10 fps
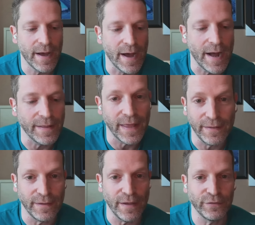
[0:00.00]

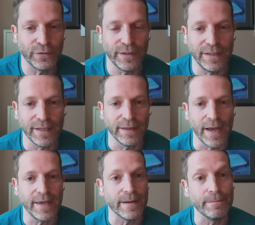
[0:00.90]
They certainly did
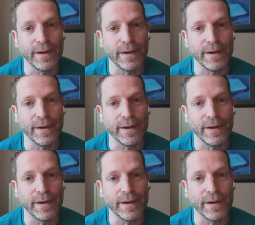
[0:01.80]
like him,